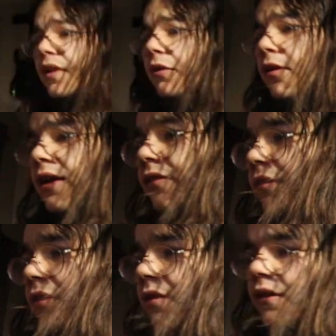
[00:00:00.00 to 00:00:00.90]
Alright,
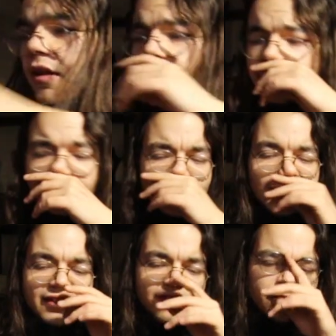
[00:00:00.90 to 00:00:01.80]
nod
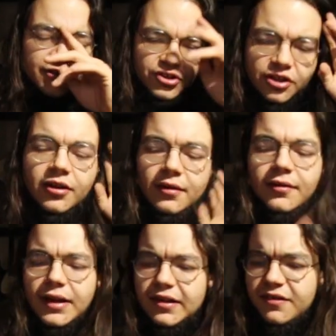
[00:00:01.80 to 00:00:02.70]
heel and switch heel.
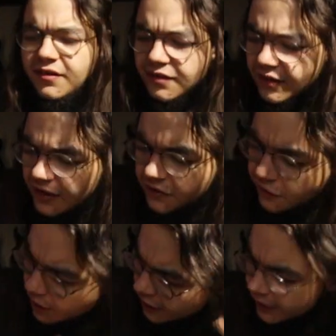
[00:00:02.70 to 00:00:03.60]
Let's
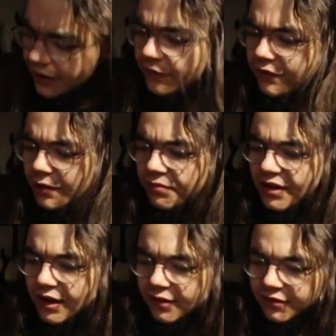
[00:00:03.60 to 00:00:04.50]
try a kickflip
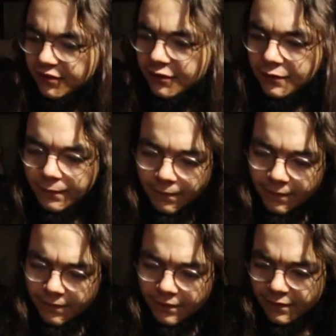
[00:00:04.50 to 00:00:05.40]
test.
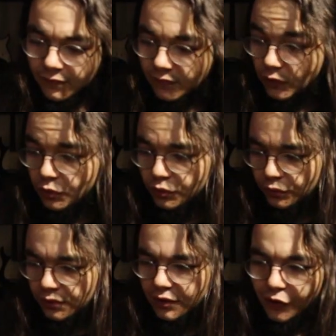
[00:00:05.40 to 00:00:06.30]
Ooh,
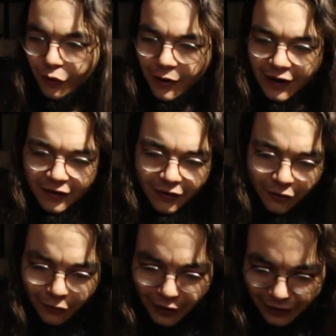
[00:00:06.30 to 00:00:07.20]
oh my,
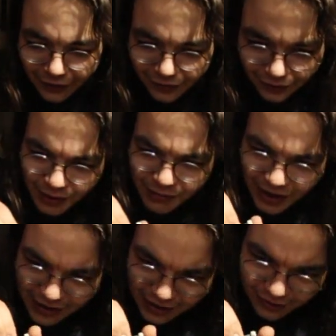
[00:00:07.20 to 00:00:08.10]
oh okay.
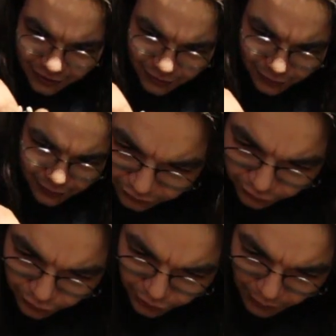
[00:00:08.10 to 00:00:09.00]
Maybe I need to
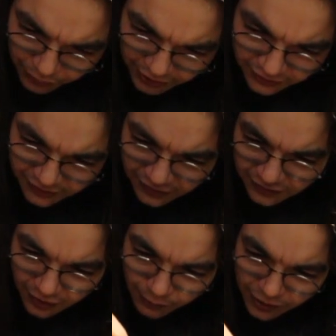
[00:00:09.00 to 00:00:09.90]
screw the
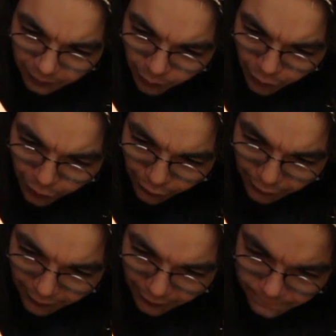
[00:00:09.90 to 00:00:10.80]
pins a bit
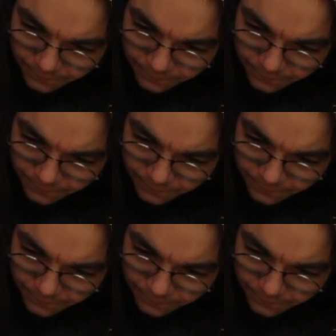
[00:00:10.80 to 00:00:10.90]
more.